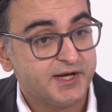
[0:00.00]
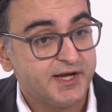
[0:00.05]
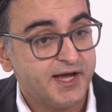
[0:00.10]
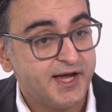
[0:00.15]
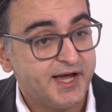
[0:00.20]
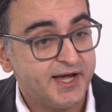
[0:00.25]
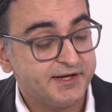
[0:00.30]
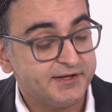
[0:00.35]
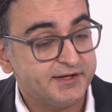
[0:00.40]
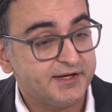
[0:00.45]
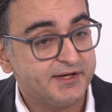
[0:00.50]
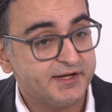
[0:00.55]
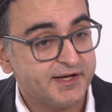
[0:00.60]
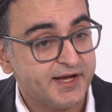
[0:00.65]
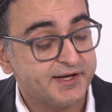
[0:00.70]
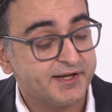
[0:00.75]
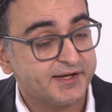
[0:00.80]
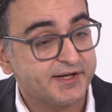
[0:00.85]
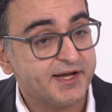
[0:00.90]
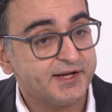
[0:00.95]
and
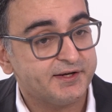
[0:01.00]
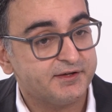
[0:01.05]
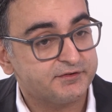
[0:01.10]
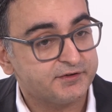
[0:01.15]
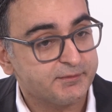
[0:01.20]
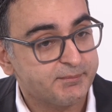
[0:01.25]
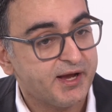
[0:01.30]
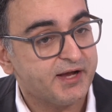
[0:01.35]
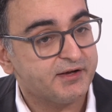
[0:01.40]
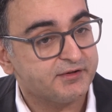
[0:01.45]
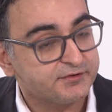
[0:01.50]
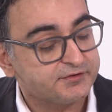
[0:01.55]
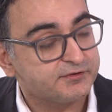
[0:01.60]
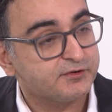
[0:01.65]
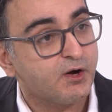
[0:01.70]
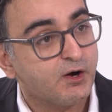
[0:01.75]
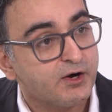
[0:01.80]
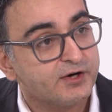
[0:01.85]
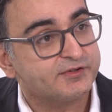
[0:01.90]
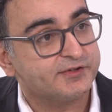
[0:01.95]
again, it's about
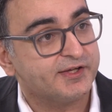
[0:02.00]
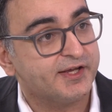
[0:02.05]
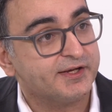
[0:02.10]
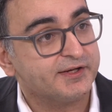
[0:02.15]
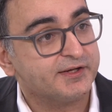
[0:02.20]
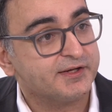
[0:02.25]
starting,